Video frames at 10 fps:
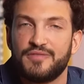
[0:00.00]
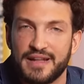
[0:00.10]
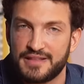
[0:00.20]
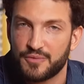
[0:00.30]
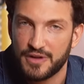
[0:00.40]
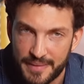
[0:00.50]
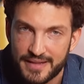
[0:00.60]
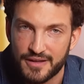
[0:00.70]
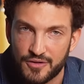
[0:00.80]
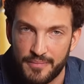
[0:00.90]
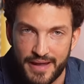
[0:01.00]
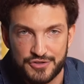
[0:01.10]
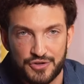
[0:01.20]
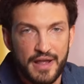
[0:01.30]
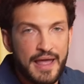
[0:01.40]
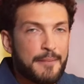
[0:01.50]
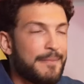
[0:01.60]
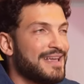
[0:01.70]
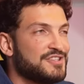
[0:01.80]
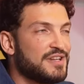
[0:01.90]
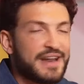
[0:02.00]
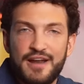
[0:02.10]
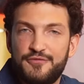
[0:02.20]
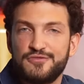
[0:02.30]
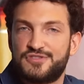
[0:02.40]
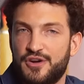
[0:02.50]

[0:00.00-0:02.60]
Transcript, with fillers: but in general, they all work well,